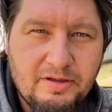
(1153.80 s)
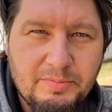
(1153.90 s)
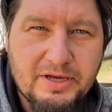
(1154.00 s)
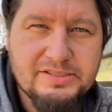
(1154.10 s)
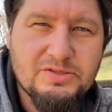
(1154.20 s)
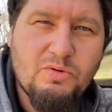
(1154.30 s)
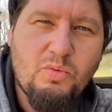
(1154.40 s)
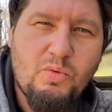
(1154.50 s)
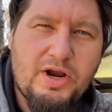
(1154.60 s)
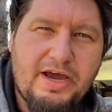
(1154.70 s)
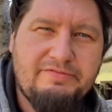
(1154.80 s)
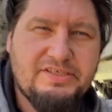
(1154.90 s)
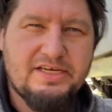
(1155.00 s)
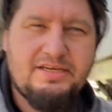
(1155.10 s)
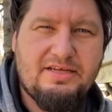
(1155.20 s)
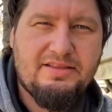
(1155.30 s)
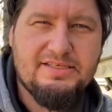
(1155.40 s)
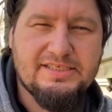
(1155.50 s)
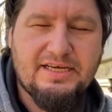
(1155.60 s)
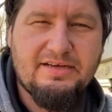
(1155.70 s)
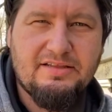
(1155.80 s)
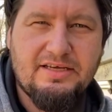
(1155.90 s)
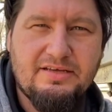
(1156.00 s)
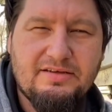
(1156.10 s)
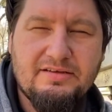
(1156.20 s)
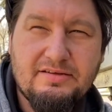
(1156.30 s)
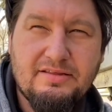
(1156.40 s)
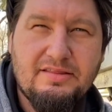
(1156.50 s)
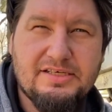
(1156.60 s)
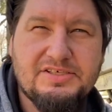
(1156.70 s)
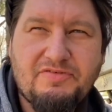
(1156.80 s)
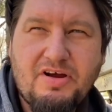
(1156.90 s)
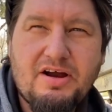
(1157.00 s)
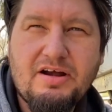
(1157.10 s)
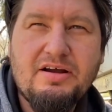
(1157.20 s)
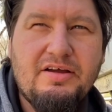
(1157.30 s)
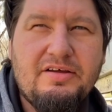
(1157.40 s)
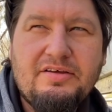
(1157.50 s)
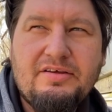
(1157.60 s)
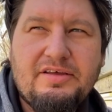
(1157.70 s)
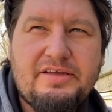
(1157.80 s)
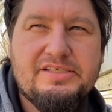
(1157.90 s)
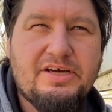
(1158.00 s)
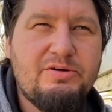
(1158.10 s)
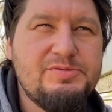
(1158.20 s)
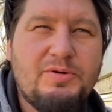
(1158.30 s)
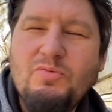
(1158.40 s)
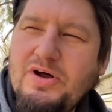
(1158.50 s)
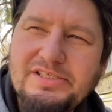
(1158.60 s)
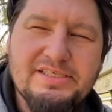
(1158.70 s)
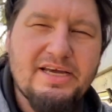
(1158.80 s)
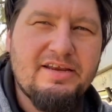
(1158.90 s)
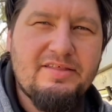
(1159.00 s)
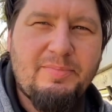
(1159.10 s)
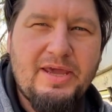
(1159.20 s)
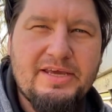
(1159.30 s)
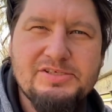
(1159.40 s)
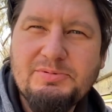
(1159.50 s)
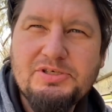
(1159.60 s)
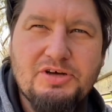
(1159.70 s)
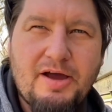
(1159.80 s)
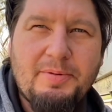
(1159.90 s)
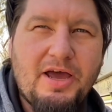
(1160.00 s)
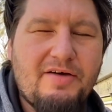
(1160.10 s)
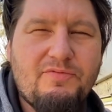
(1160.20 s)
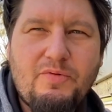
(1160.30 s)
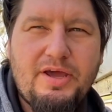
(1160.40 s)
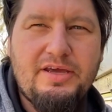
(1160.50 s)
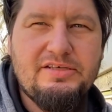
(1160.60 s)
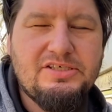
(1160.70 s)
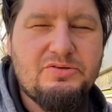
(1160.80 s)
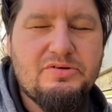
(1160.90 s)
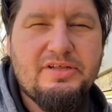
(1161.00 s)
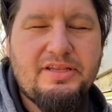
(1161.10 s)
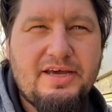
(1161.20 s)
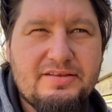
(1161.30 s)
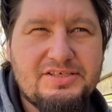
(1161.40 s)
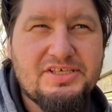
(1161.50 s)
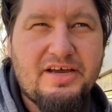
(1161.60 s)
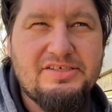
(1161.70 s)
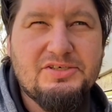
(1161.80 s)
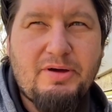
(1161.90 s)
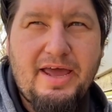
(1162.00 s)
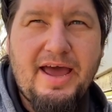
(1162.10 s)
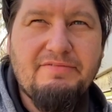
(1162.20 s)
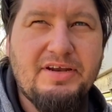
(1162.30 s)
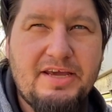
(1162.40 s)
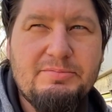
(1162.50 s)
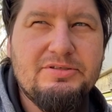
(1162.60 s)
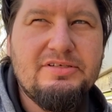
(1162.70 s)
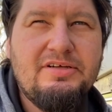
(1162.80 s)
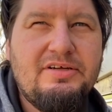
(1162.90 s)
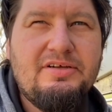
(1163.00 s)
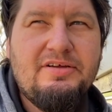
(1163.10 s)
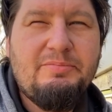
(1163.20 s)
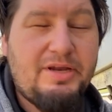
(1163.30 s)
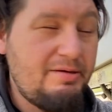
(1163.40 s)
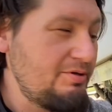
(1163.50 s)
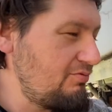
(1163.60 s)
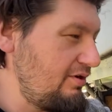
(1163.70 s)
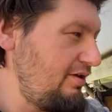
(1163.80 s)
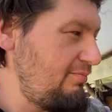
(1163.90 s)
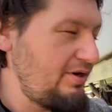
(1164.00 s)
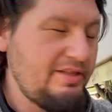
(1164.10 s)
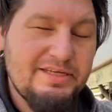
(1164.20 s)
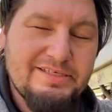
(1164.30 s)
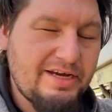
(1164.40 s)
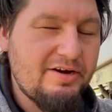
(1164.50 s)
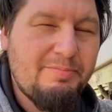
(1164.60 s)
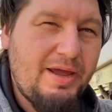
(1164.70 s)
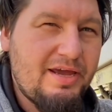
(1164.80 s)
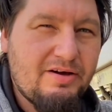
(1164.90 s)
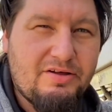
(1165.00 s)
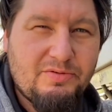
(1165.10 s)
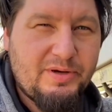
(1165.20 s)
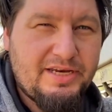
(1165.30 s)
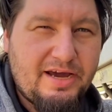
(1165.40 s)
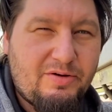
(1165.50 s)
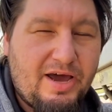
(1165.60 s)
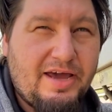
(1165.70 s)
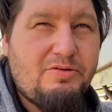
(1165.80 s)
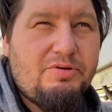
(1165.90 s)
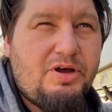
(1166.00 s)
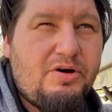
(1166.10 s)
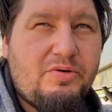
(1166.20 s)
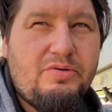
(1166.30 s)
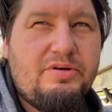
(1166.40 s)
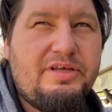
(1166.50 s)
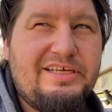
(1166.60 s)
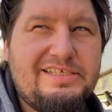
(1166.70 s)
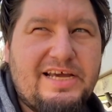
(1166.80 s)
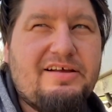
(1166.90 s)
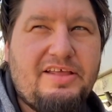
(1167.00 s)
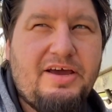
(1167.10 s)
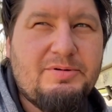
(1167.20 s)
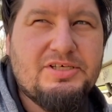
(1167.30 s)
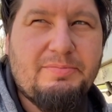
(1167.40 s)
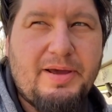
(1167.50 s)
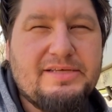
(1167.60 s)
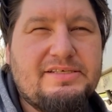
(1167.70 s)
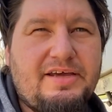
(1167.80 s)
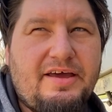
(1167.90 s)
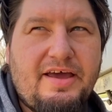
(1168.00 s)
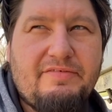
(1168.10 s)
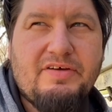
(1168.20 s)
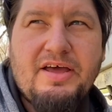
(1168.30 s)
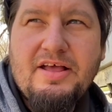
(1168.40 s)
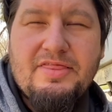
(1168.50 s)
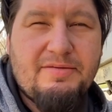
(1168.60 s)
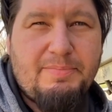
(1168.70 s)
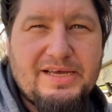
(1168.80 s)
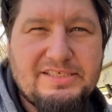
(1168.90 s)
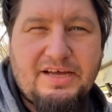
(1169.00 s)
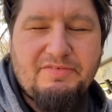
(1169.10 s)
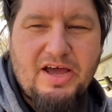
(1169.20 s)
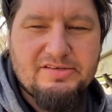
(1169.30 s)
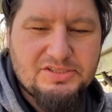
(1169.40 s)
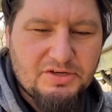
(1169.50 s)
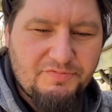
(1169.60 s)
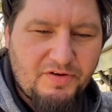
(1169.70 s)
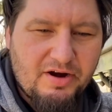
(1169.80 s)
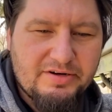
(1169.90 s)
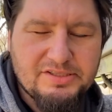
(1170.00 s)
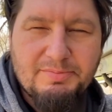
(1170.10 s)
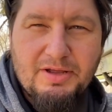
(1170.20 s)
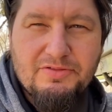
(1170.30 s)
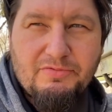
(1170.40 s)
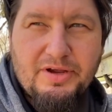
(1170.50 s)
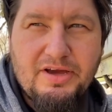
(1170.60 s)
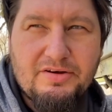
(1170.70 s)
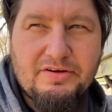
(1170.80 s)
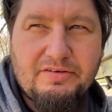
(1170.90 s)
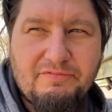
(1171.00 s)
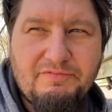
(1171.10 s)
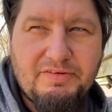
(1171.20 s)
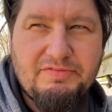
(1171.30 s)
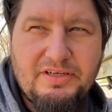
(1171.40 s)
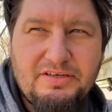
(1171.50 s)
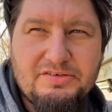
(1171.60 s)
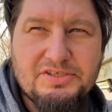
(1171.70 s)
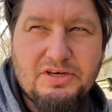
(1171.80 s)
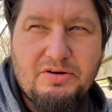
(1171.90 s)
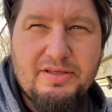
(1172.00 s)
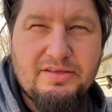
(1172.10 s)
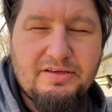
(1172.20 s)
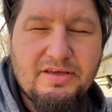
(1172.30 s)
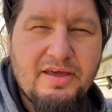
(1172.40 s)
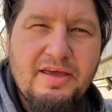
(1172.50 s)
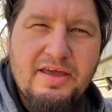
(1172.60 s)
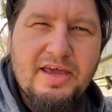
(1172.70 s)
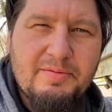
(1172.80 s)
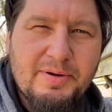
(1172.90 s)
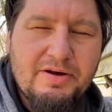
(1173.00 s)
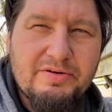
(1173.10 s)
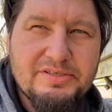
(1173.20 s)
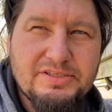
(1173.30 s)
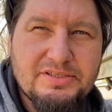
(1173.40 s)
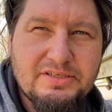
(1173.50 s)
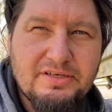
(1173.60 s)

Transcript: Because when I've done the cycling thus far, it's always been one side of the bank has been dropping off way sooner than the other side, so I haven't been able to really bring the entire bank all the way down. I don't know exactly how much capacity I have. The best I've gotten so far is about 315 or so, I think, amp hours.